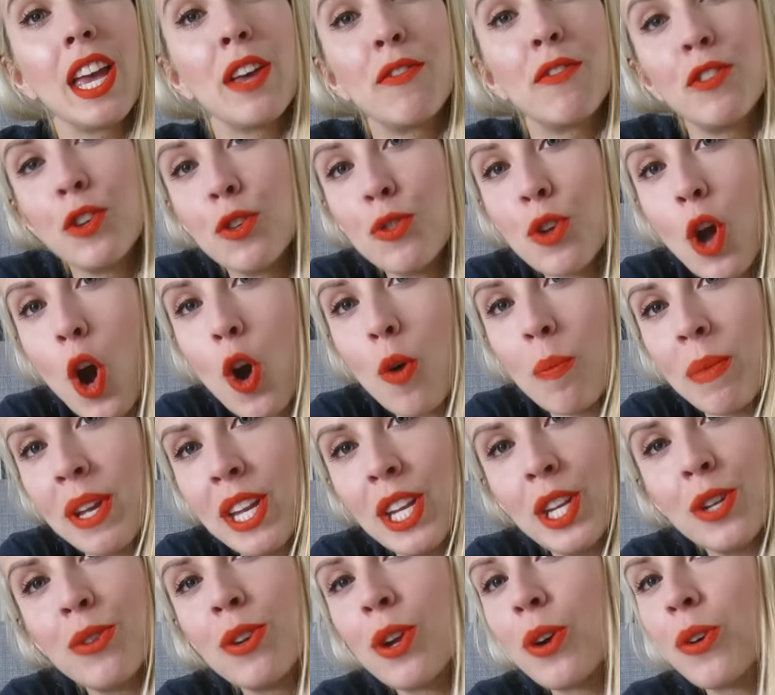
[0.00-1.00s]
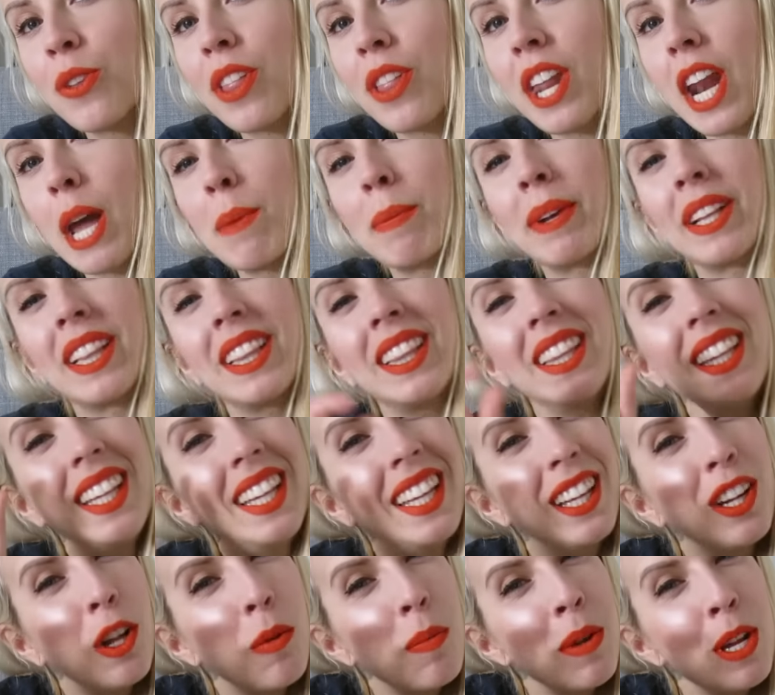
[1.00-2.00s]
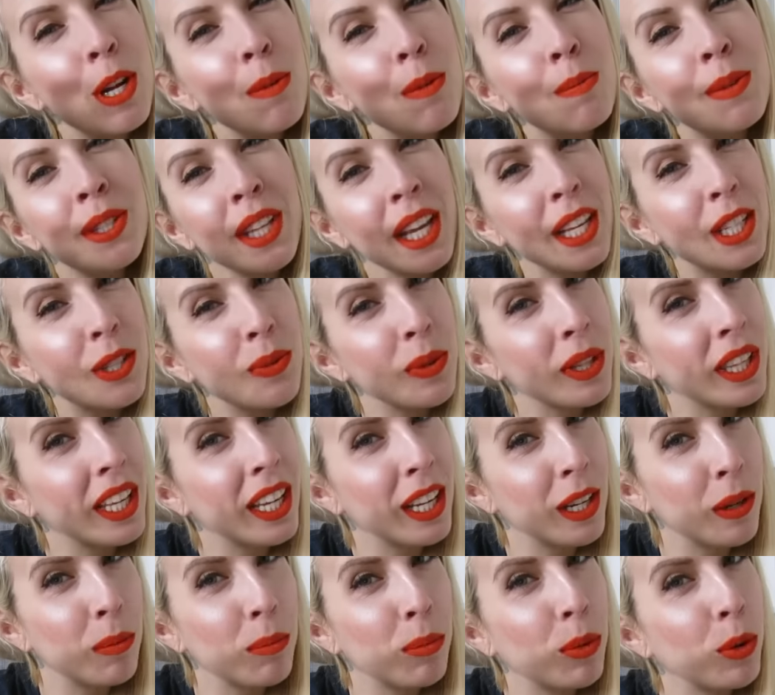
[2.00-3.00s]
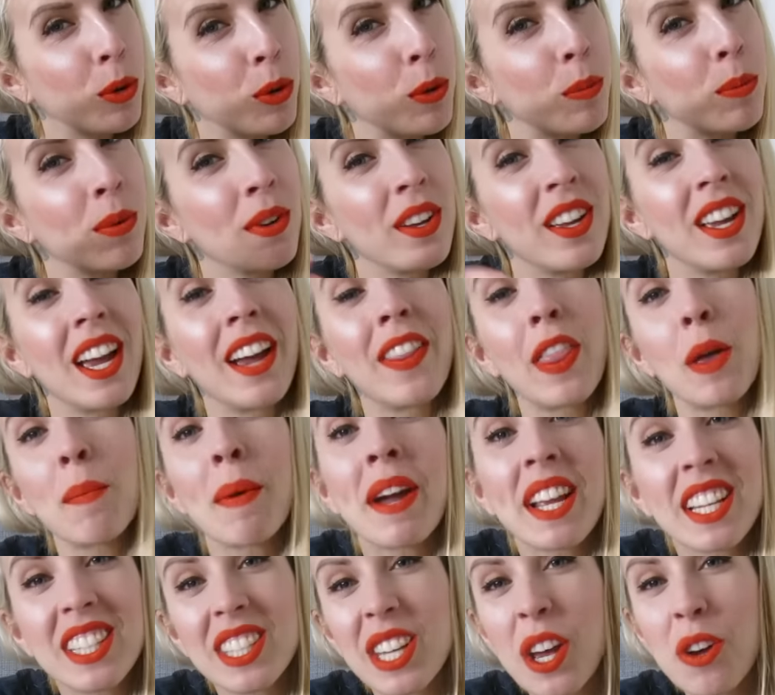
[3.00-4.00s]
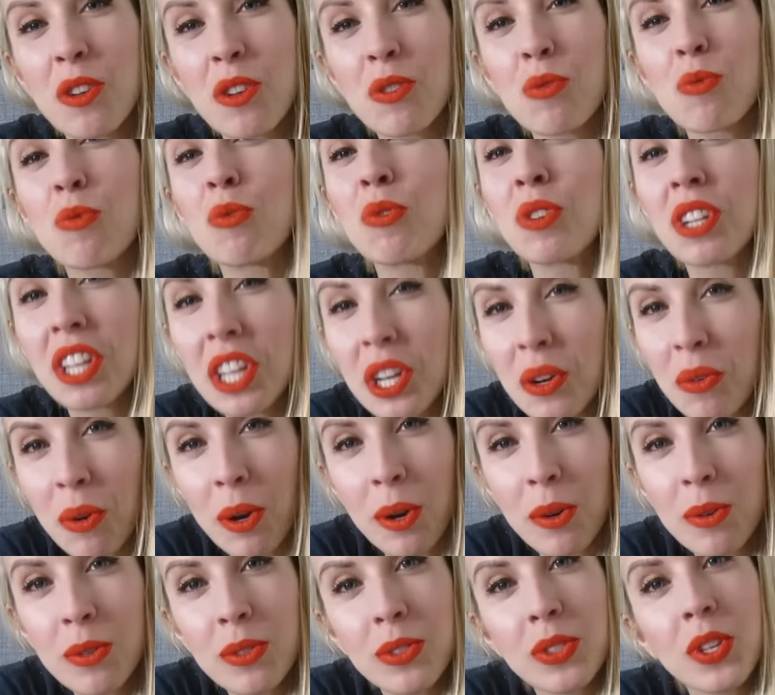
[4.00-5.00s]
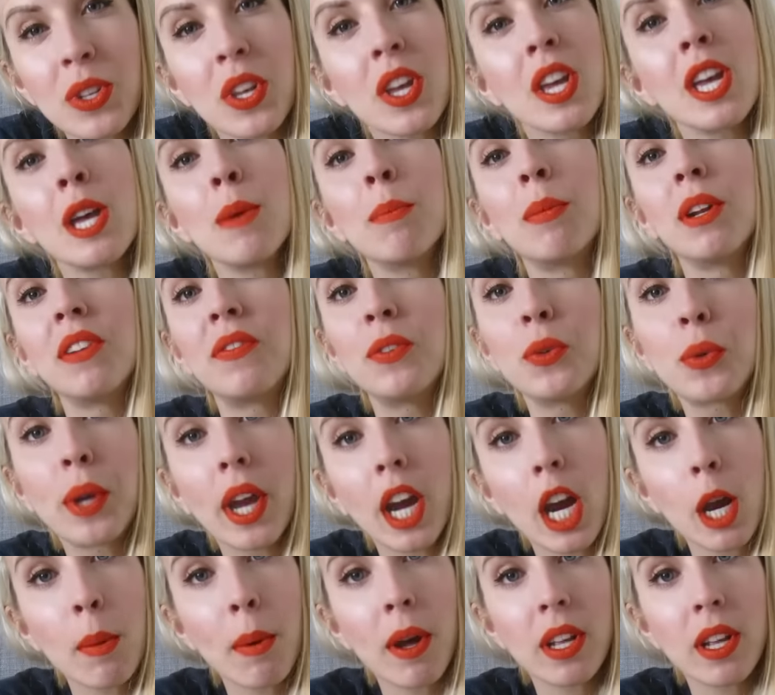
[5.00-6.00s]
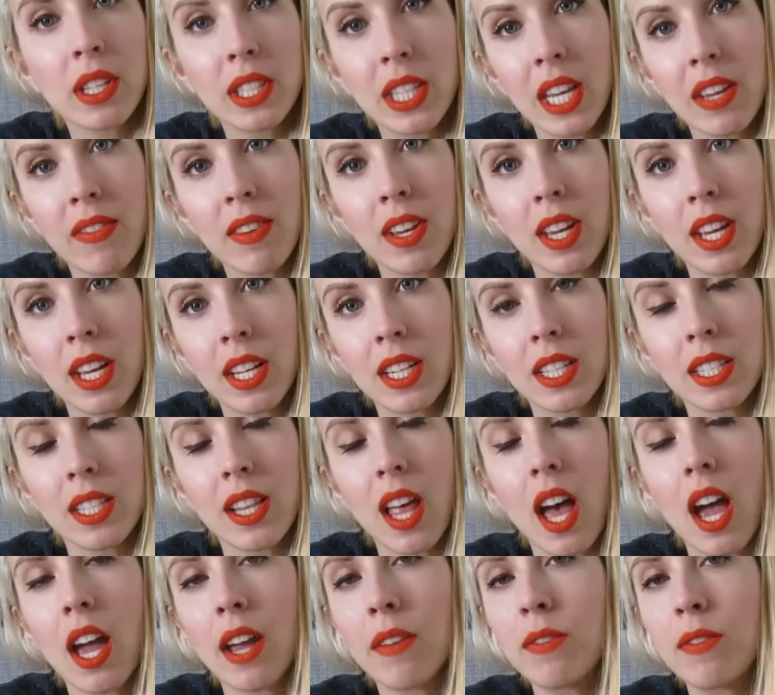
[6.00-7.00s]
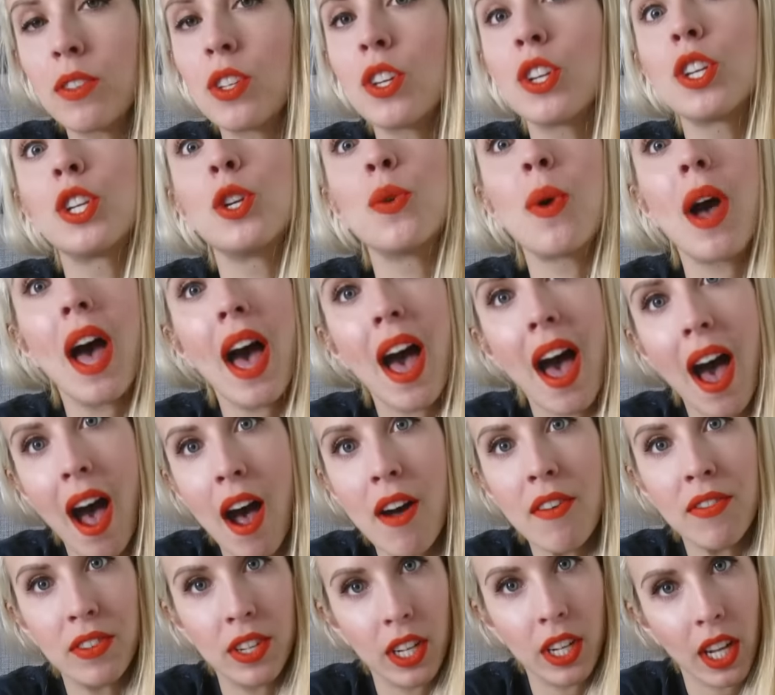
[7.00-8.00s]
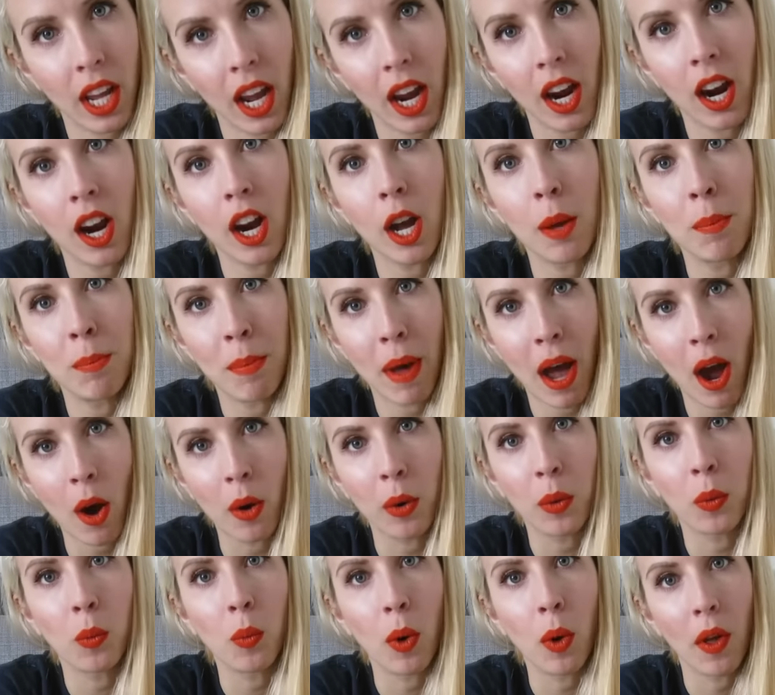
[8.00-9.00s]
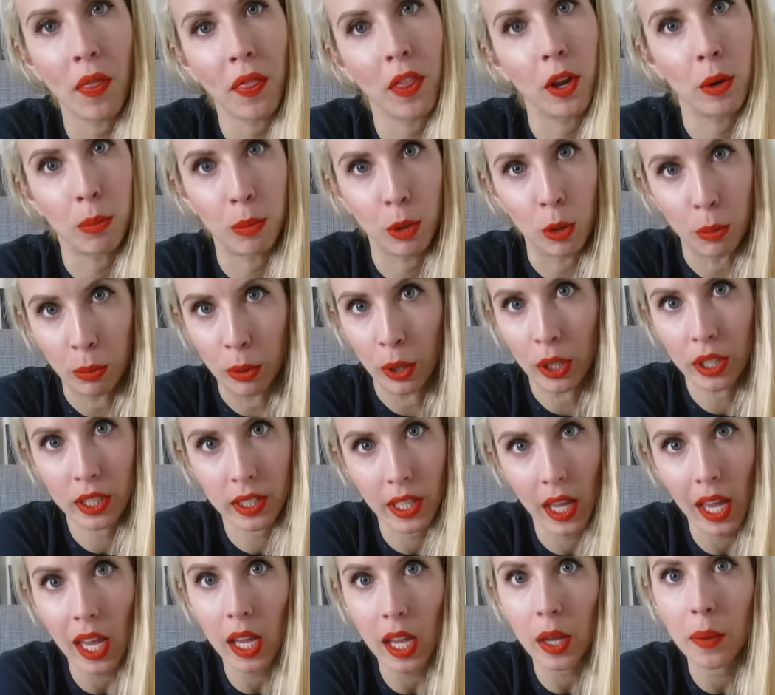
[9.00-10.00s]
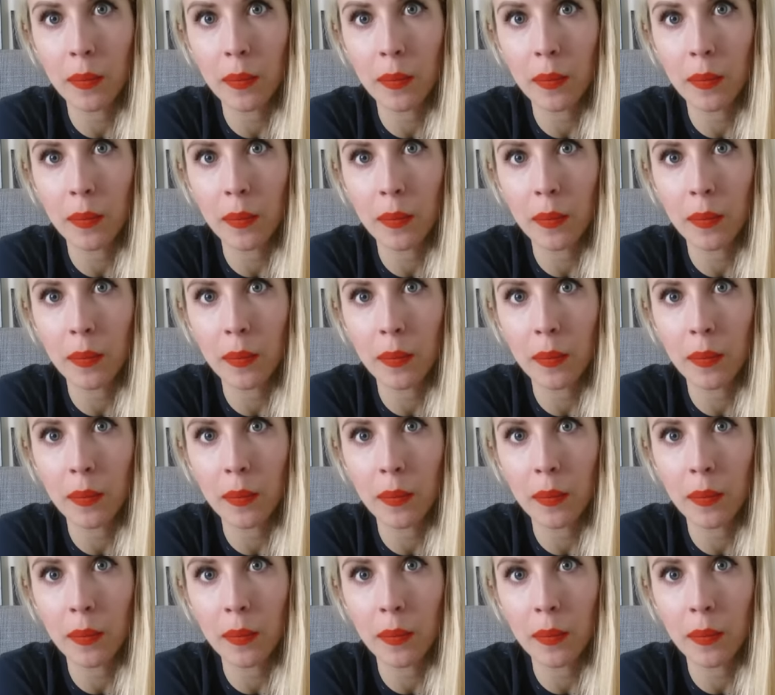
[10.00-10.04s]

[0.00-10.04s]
If you know me, you know that I'm a little bit obsessed with kitten poop, and that might sound really gross, but if you care about saving kittens' lives, you have to care about what their poop looks like.